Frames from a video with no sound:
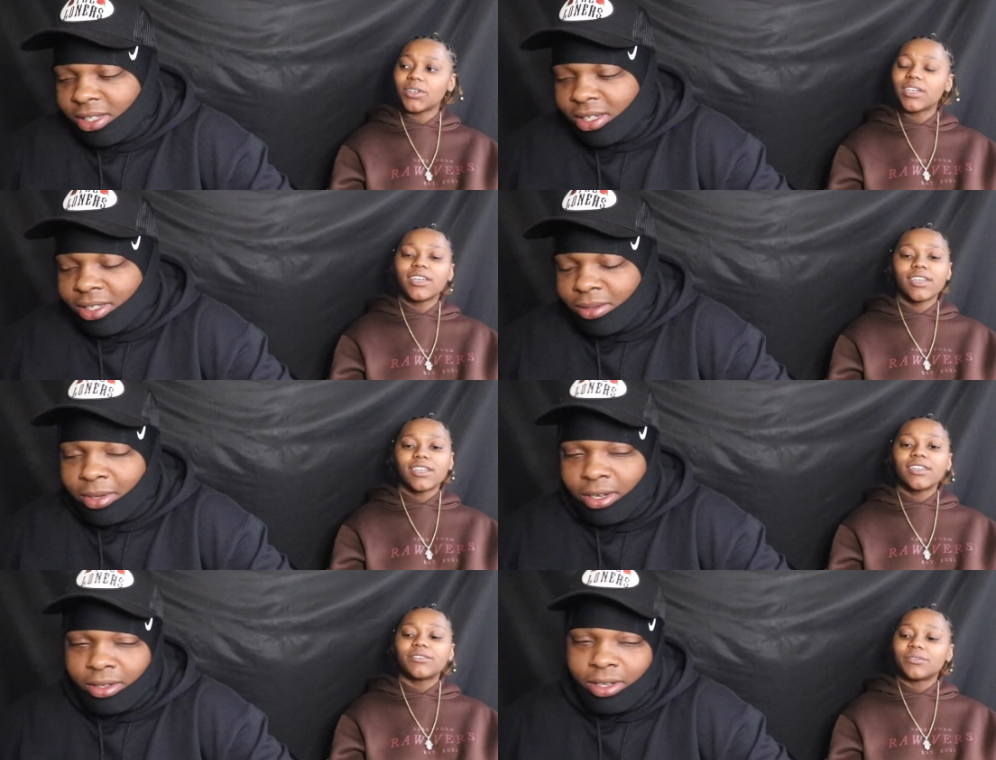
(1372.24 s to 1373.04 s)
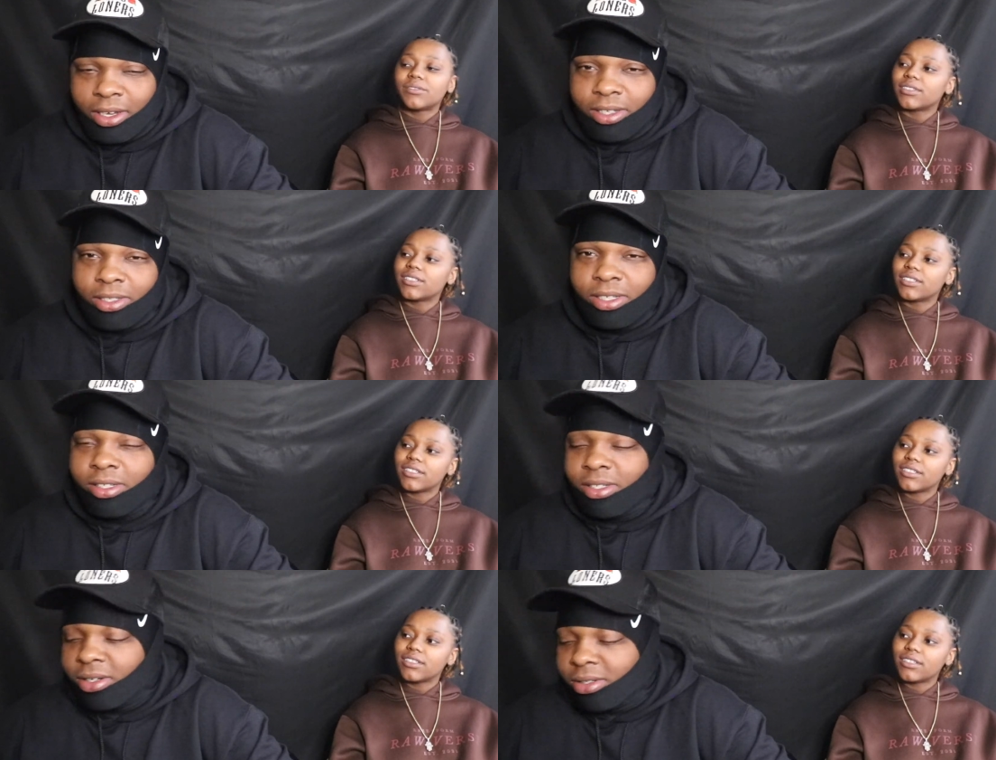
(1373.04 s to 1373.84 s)
Speaker 1: seen
Speaker 2: somebody do like a
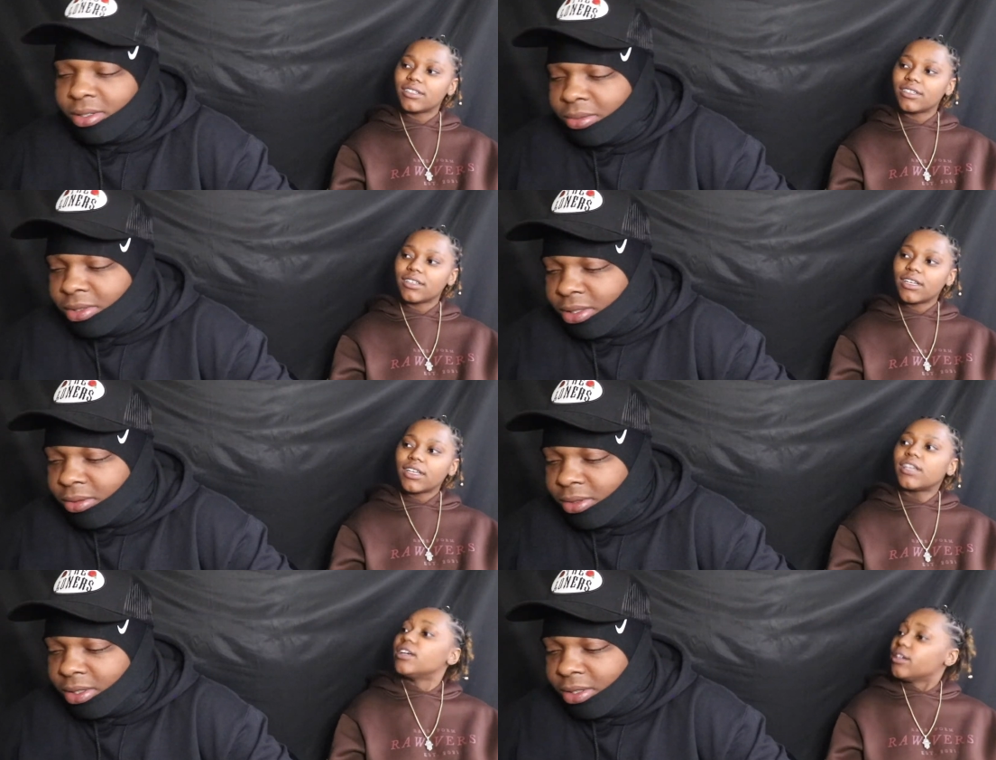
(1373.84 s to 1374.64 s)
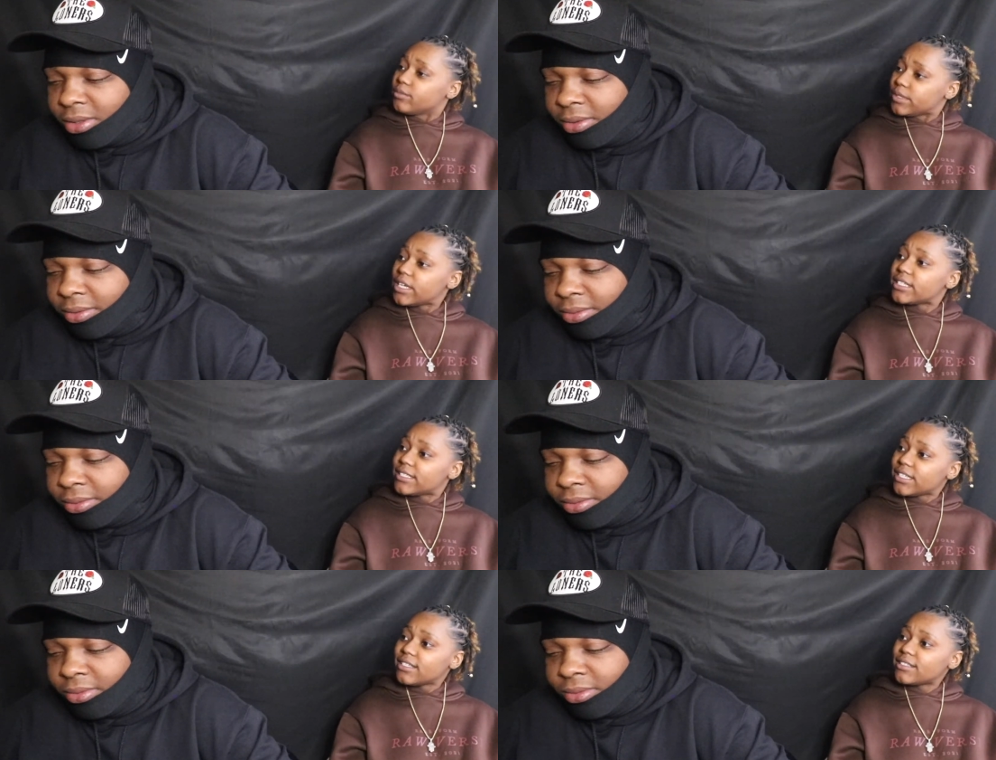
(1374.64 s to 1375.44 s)
TikTok or some shit with that.
Speaker 1: Yeah,
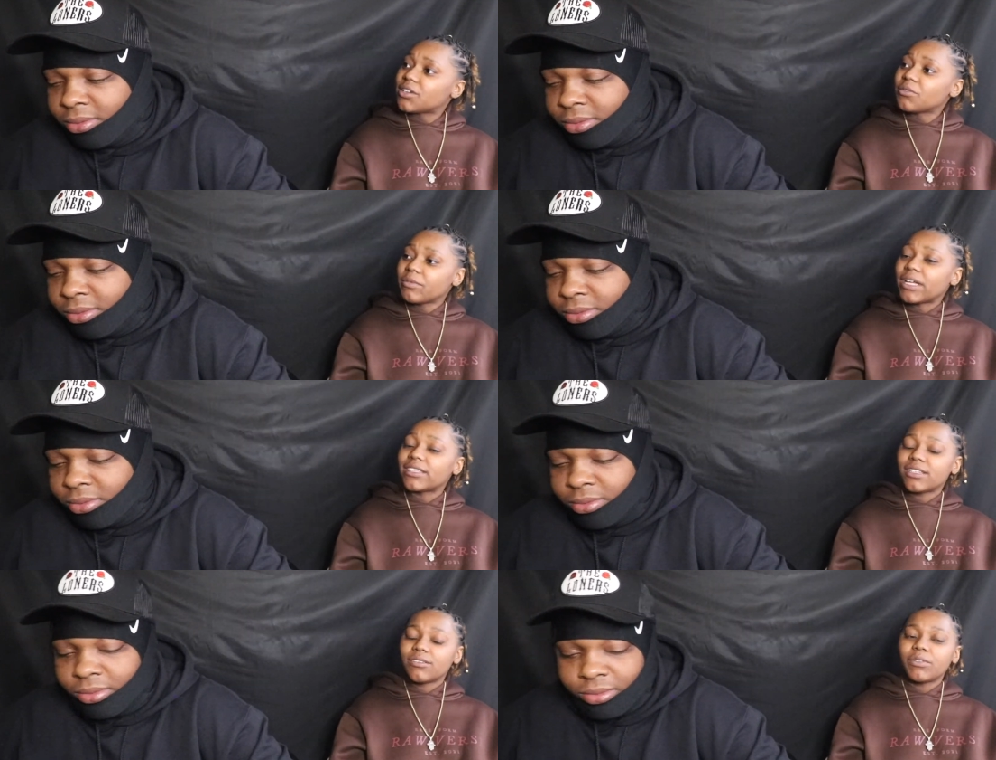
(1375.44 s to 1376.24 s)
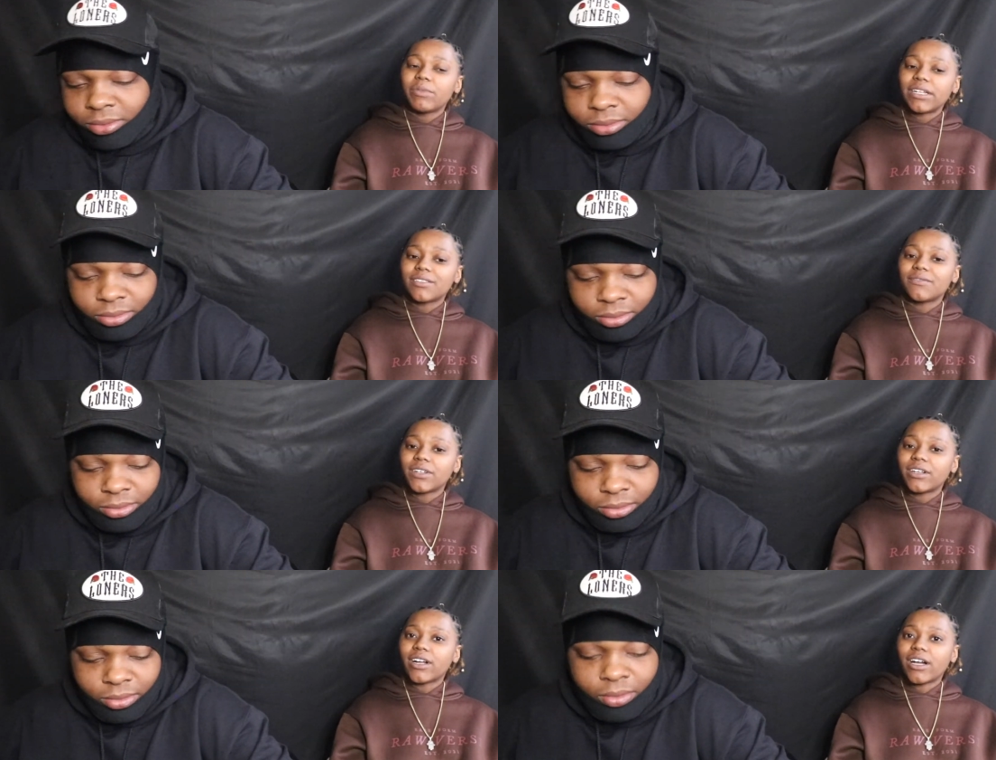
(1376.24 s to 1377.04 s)
see, so we're about to we're about to
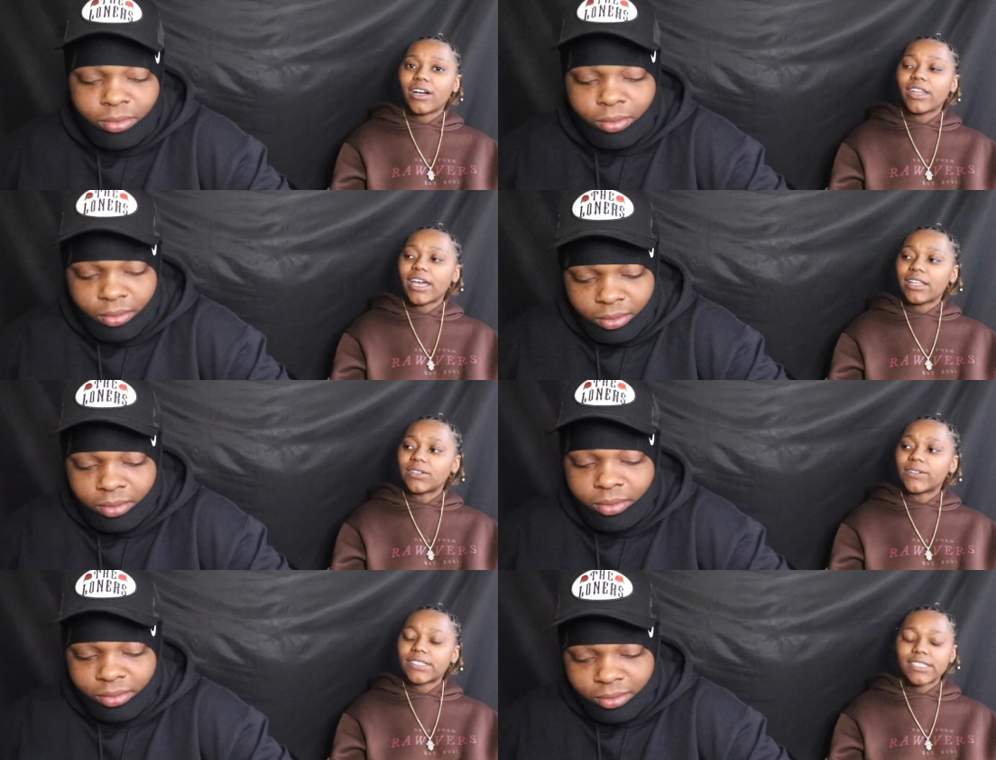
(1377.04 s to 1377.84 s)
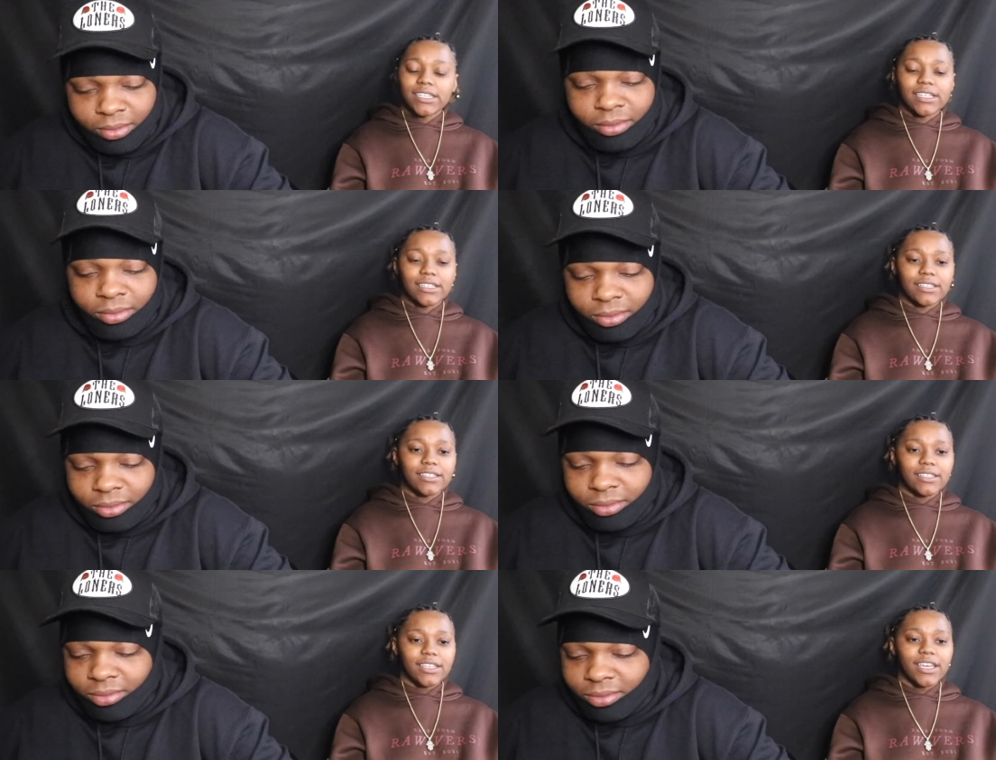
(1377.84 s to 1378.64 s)
figure out how that looks,
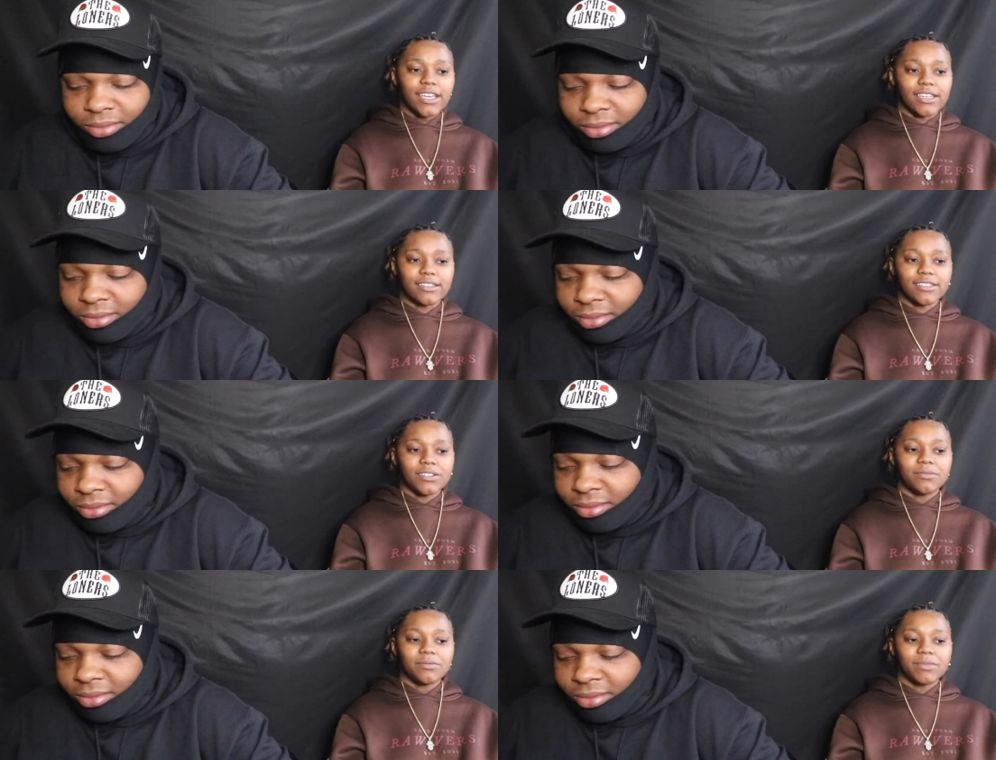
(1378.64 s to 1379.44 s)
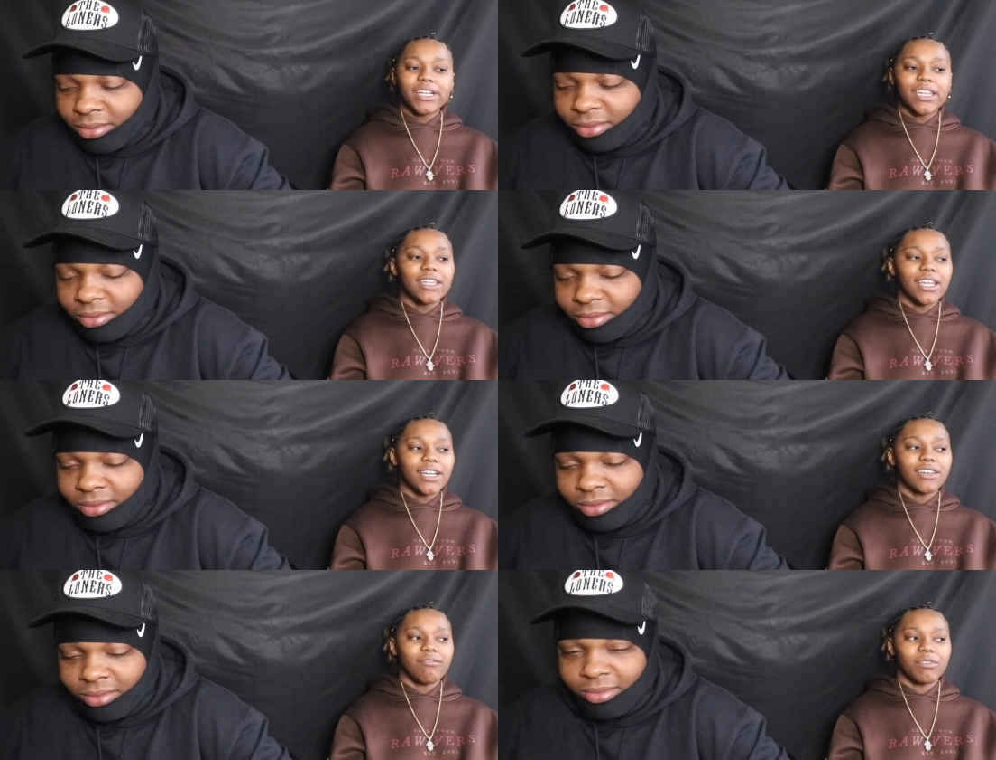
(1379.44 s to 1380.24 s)
and yeah, mm. so we got a
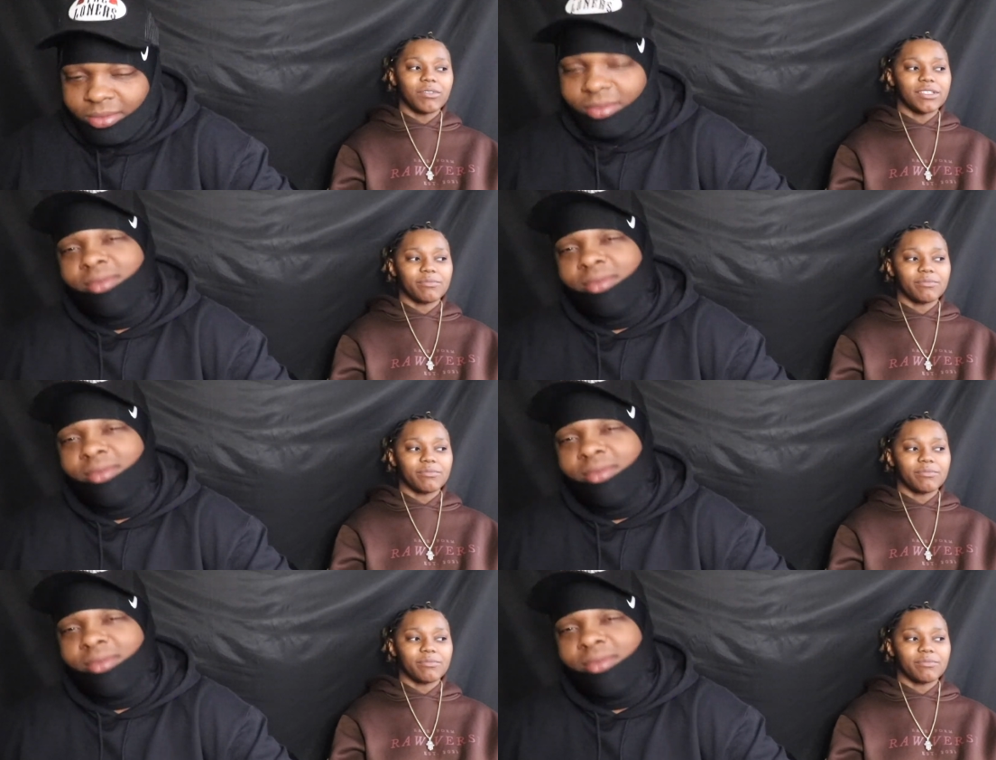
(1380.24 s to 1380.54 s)
lot coming with